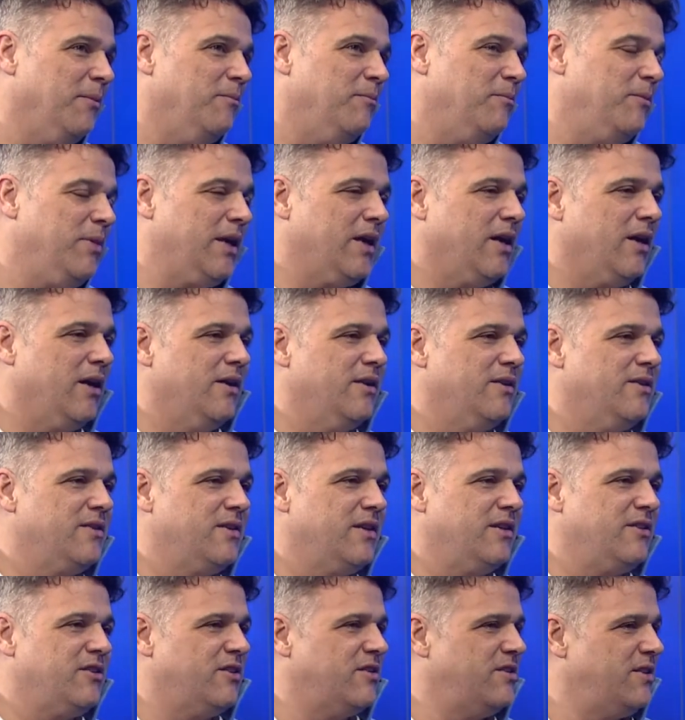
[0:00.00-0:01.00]
because
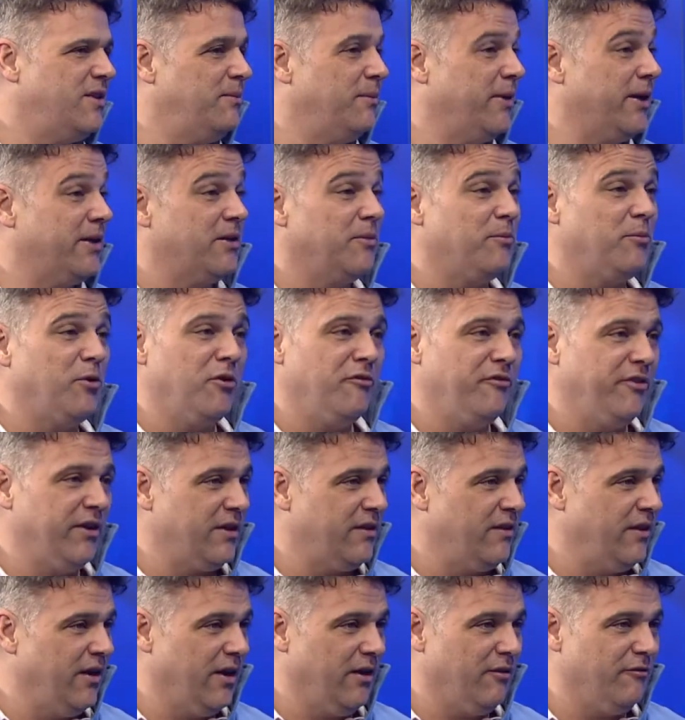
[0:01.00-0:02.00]
it just seemed like the
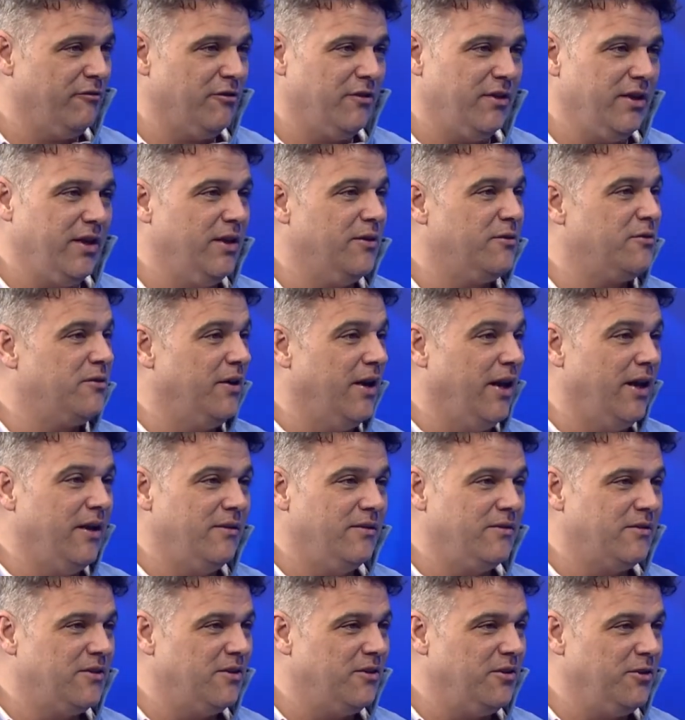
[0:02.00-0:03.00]
perfect thing for the internet
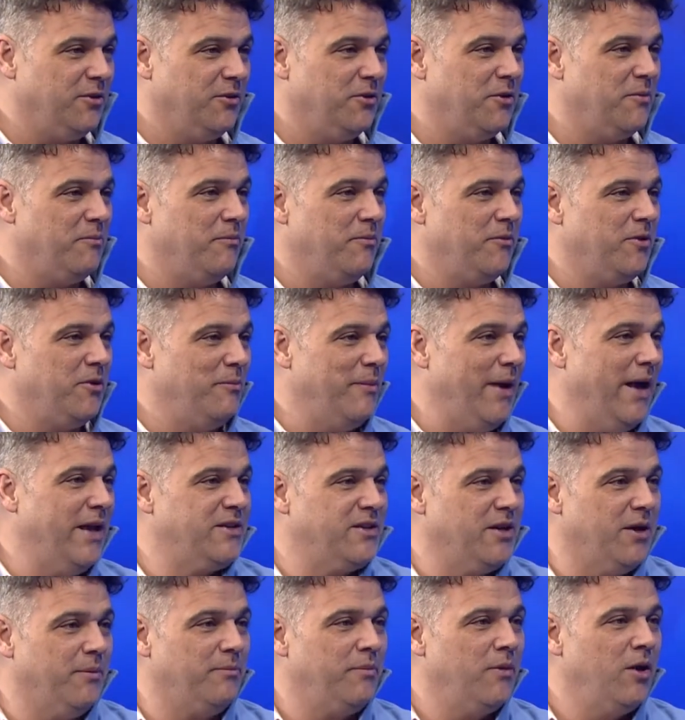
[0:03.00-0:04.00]
to do, to
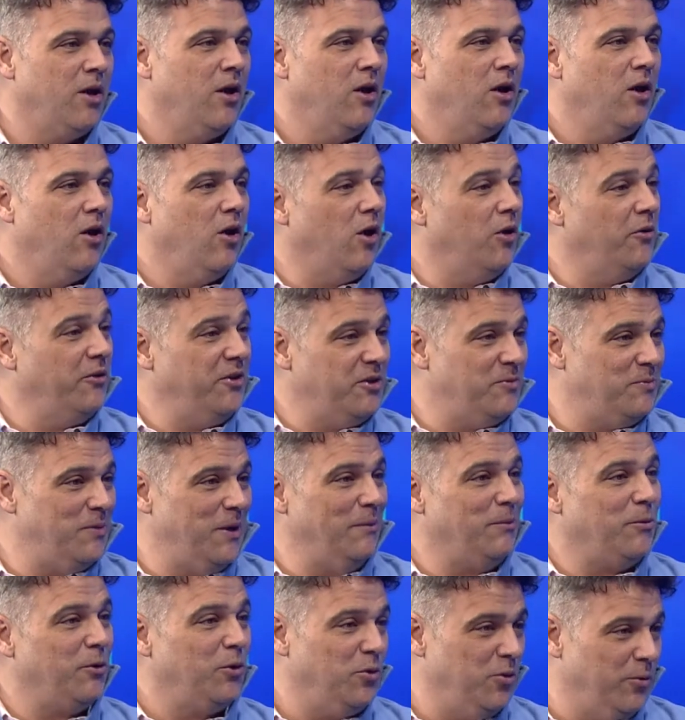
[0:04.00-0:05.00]
match up all these
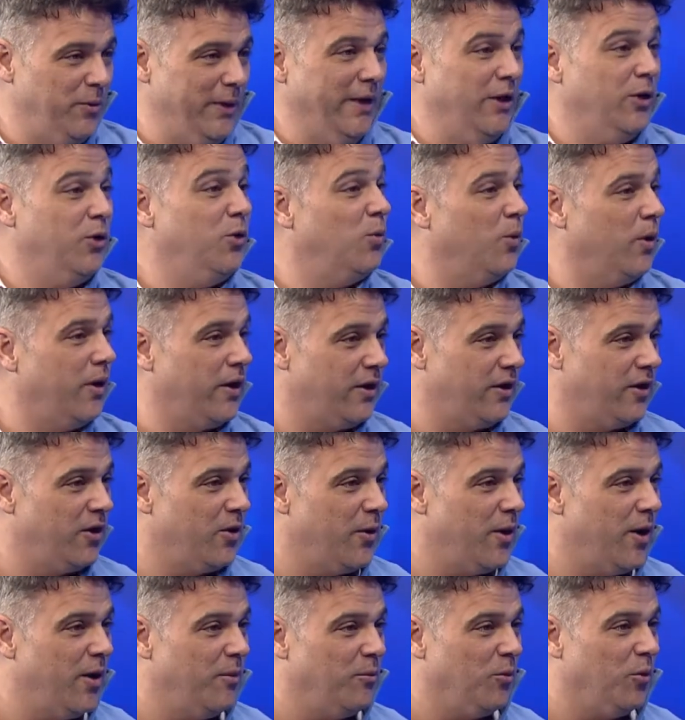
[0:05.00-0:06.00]
people who we knew wanted to
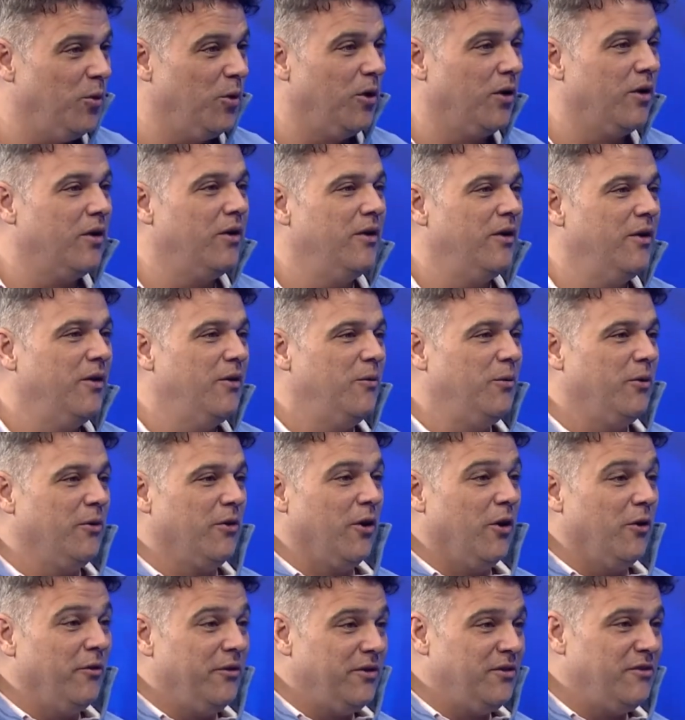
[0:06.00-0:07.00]
go out more with
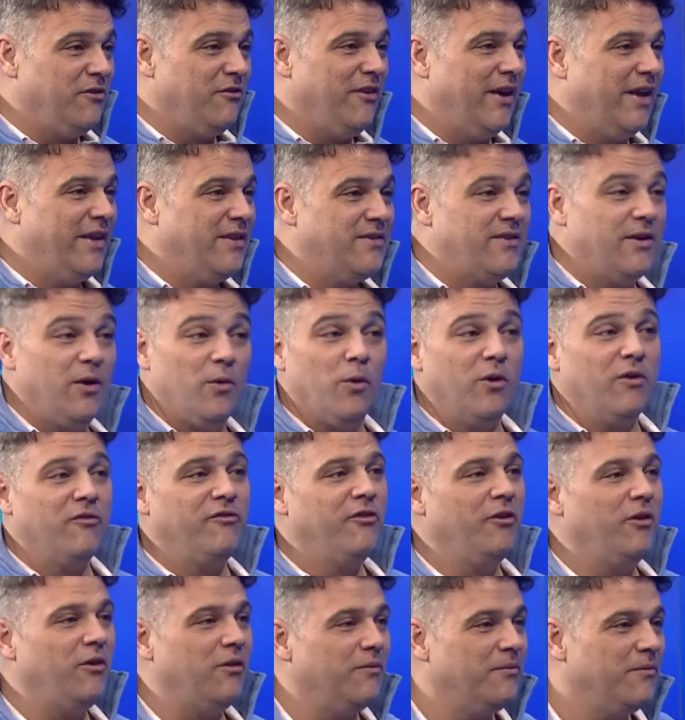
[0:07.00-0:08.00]
all these events that weren't
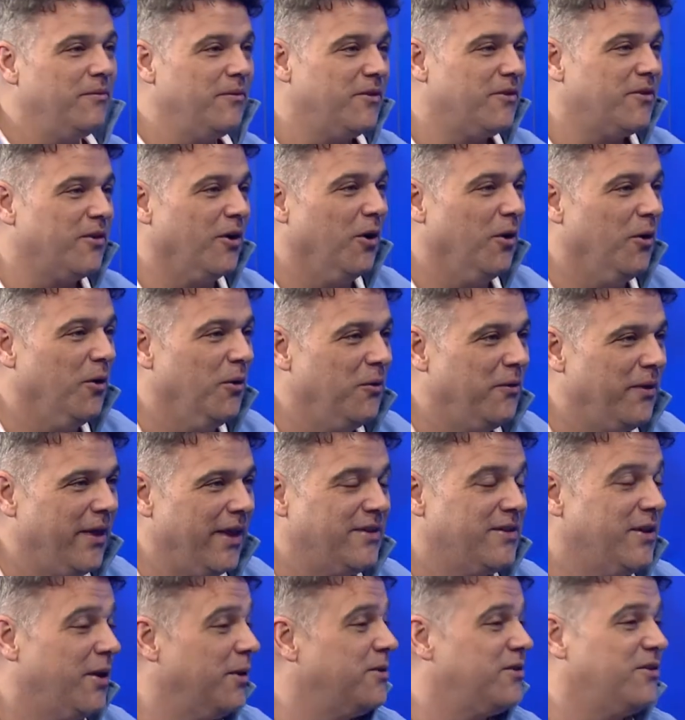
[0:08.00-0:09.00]
full. So
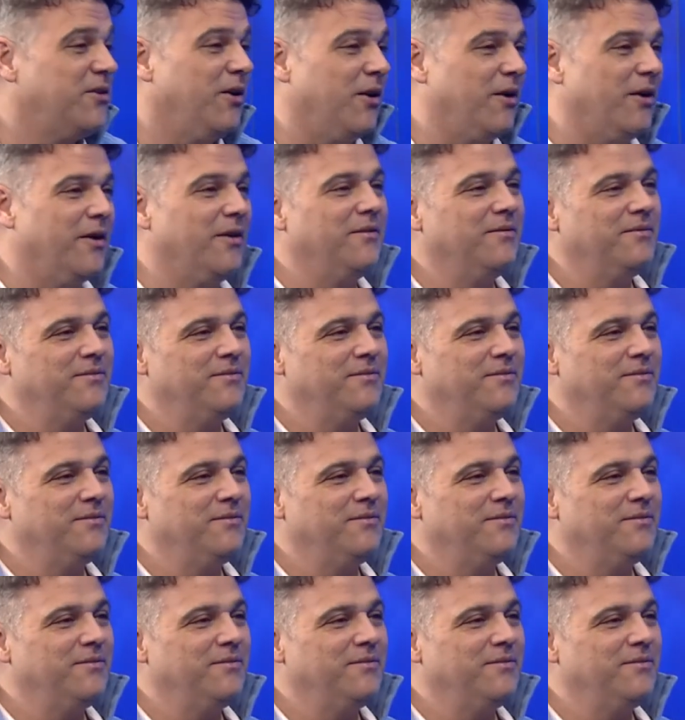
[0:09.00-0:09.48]
that's how it started.